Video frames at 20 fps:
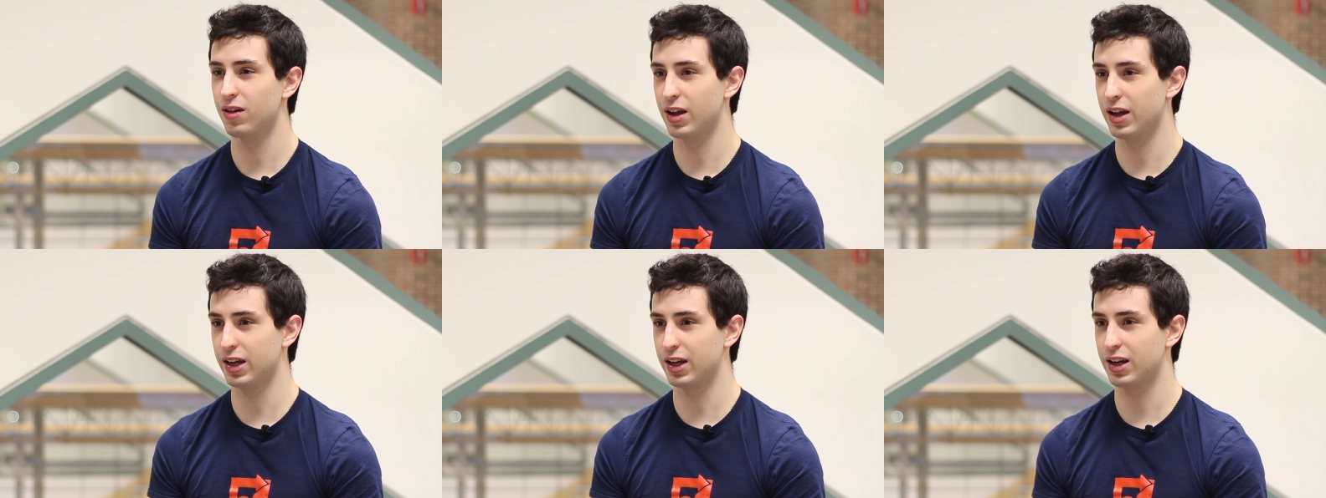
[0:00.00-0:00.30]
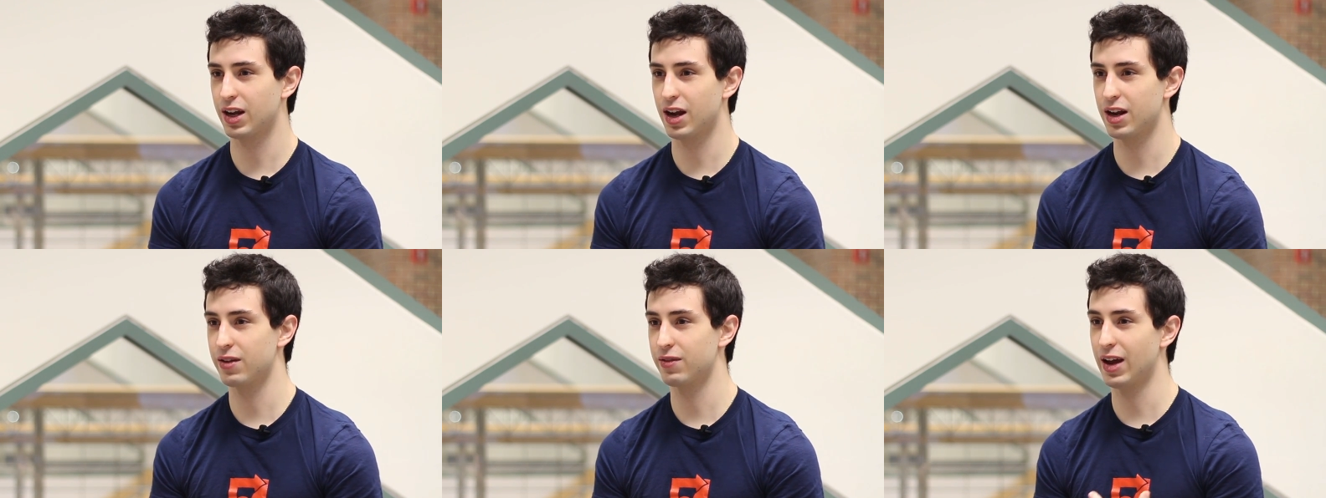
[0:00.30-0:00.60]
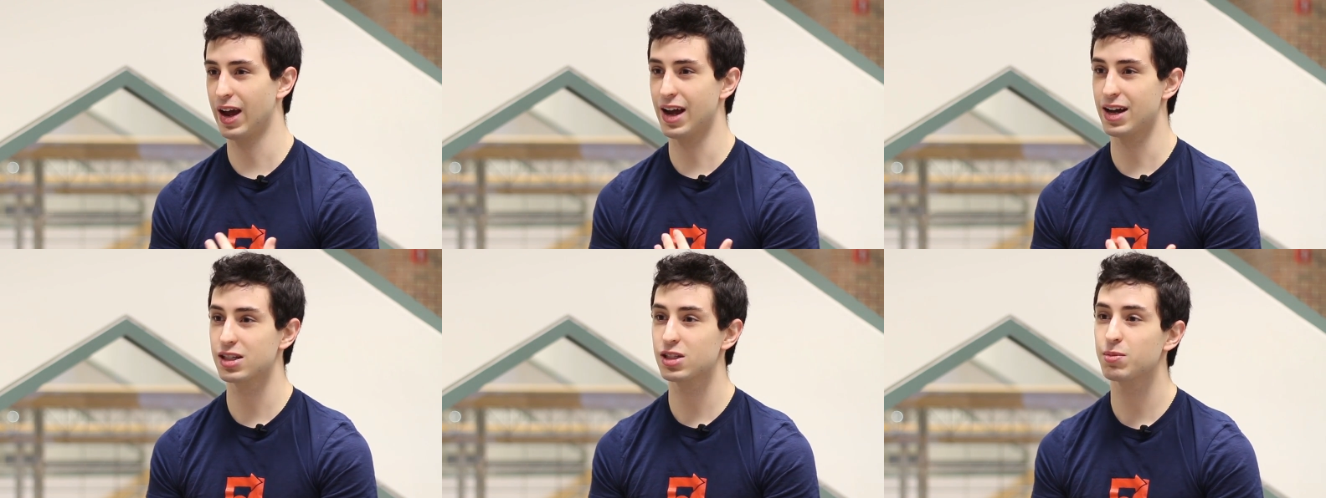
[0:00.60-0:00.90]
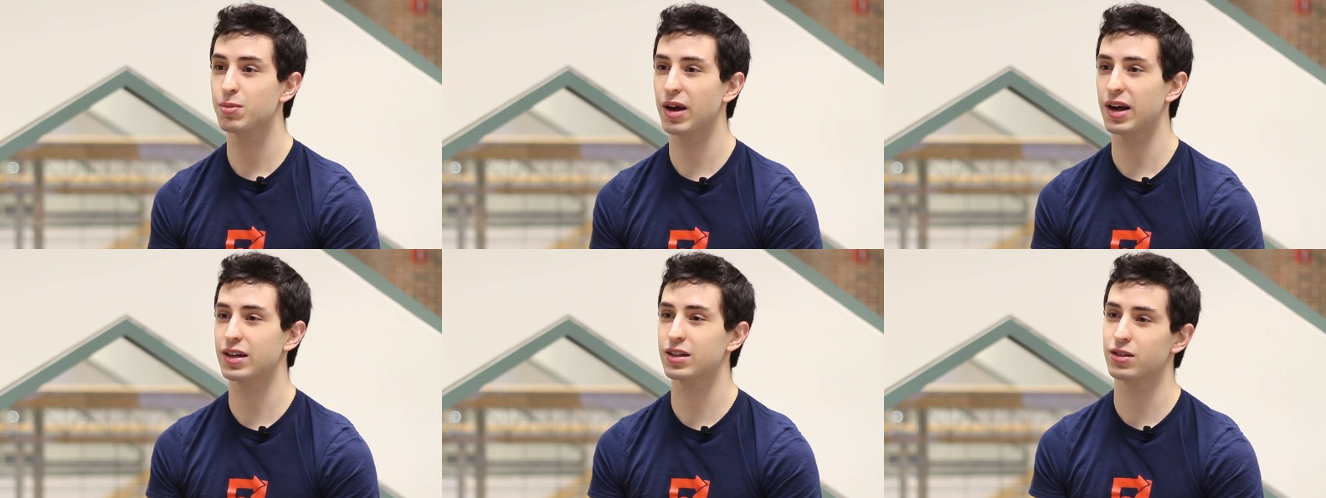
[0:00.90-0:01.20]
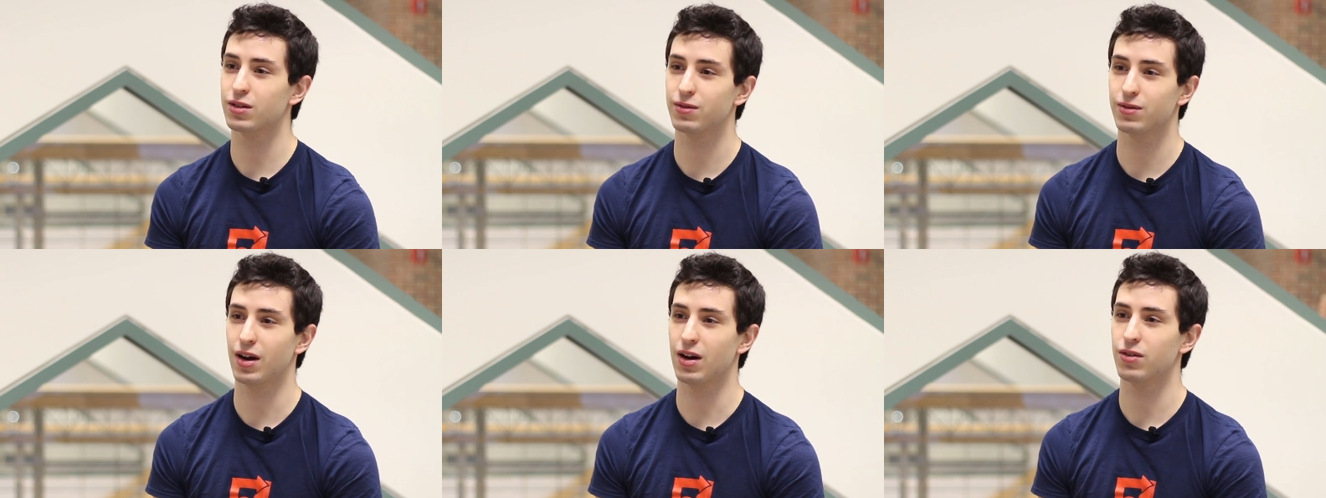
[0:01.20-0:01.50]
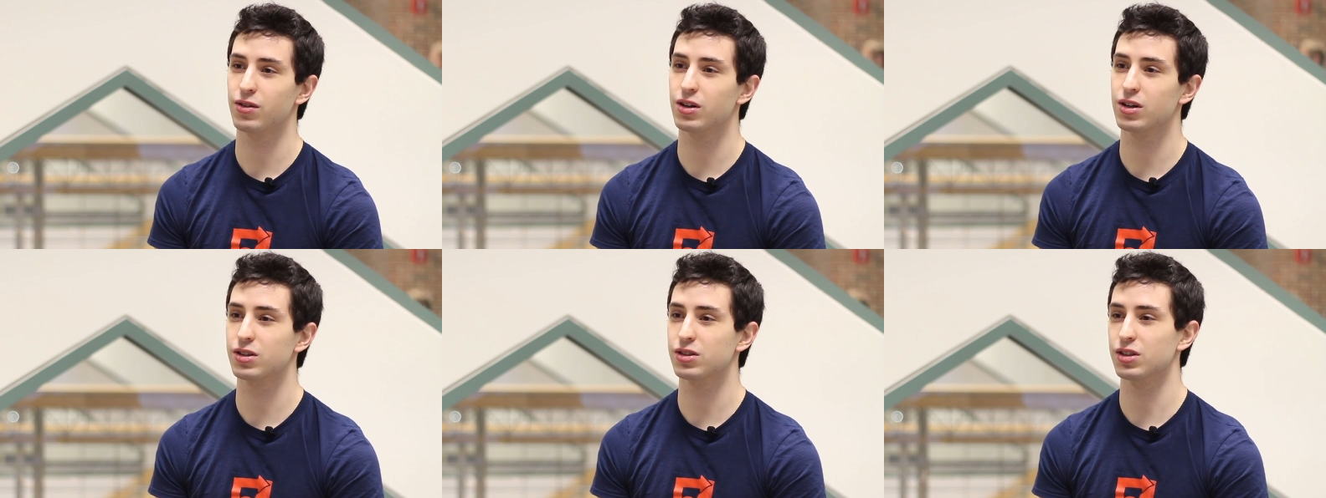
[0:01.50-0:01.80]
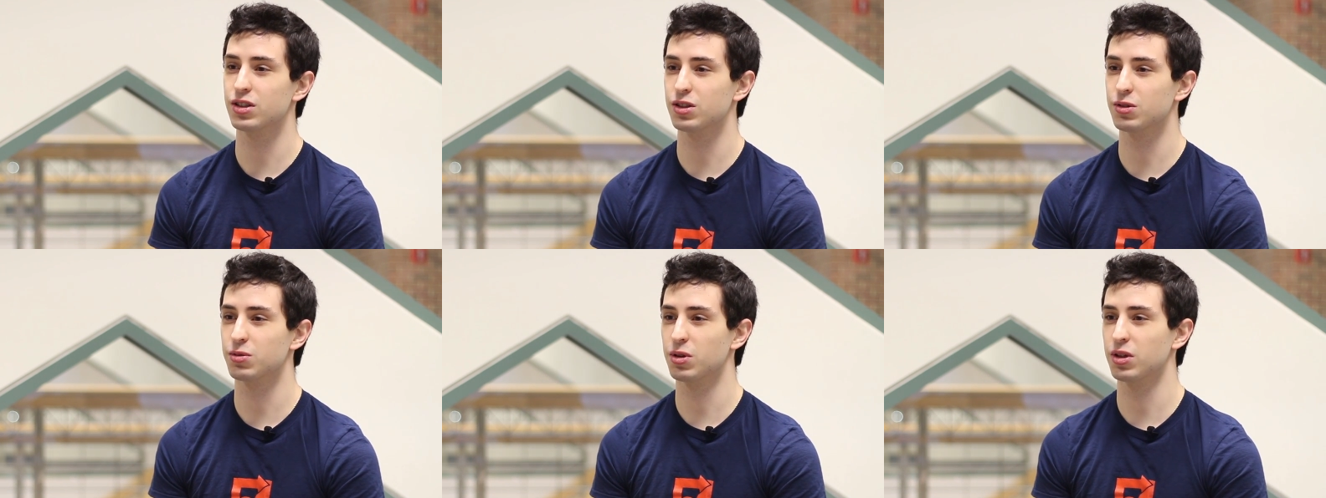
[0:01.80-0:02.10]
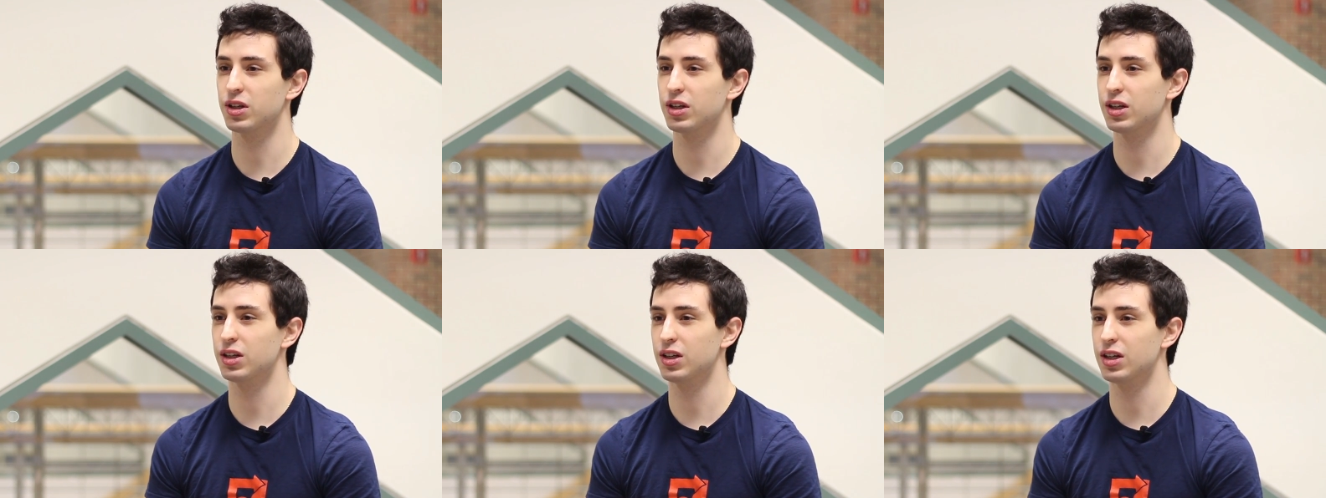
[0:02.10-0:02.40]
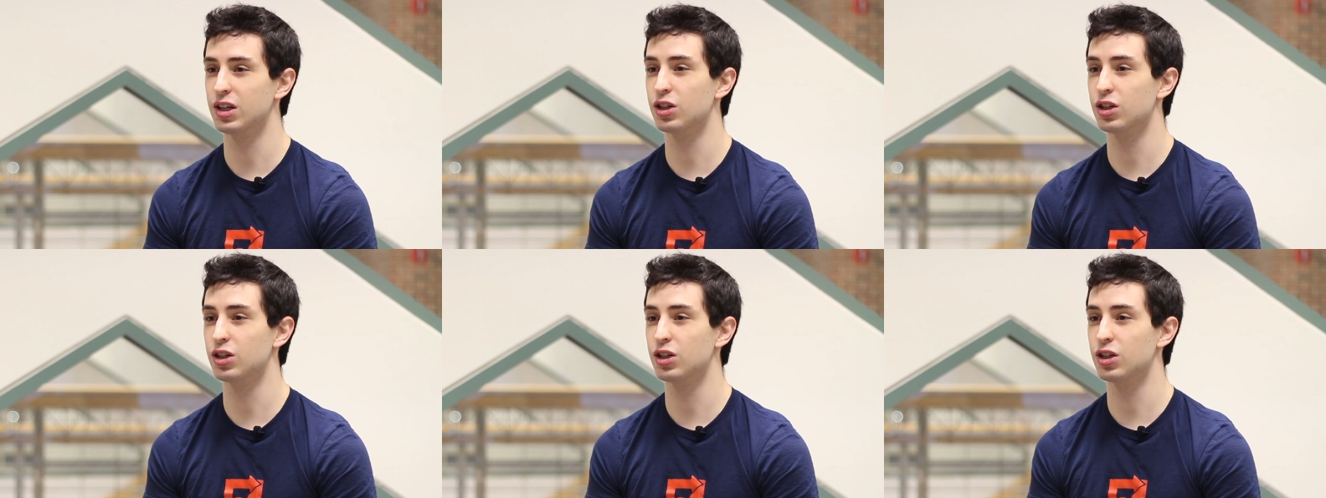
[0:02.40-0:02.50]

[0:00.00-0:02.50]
like kind of aspect to founders is really